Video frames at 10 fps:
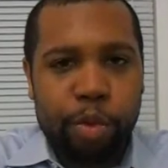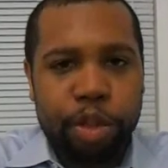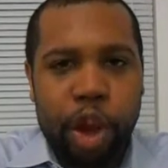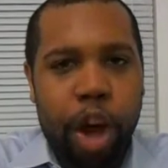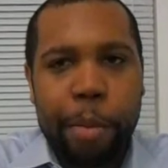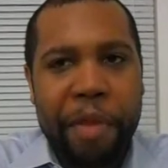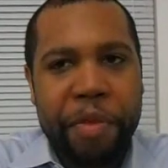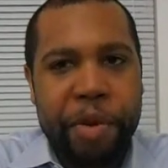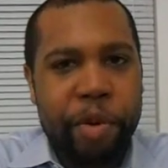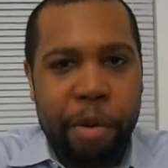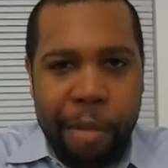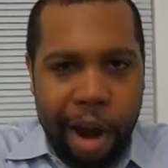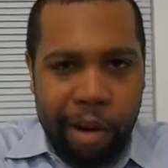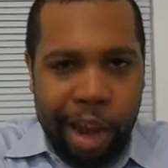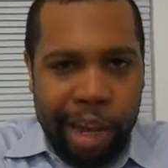We'll talk about the new
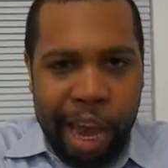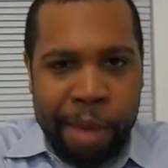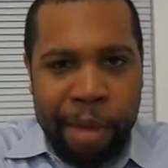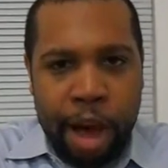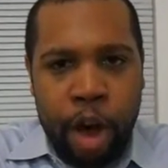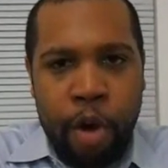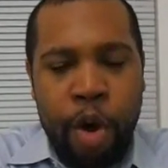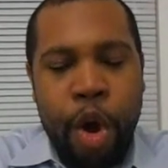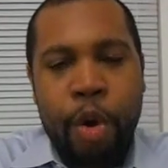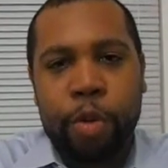Camaro that came out.